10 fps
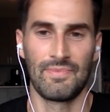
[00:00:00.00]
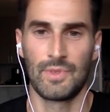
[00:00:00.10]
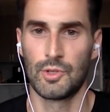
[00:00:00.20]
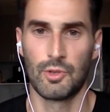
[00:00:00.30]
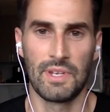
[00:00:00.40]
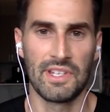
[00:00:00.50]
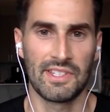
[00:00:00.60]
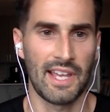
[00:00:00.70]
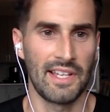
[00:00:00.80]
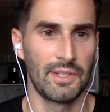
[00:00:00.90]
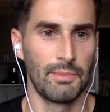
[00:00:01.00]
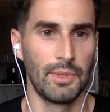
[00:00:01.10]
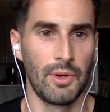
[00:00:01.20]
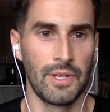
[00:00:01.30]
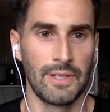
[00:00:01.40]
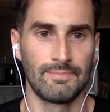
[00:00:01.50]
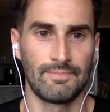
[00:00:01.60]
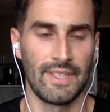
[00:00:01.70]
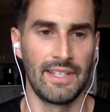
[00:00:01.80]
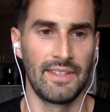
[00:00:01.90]
Those would be signs of bloating.
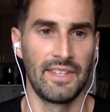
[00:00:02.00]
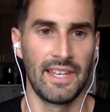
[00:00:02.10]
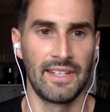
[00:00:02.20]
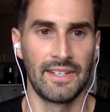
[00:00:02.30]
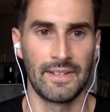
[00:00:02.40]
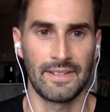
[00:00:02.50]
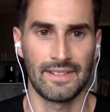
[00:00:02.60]
And then,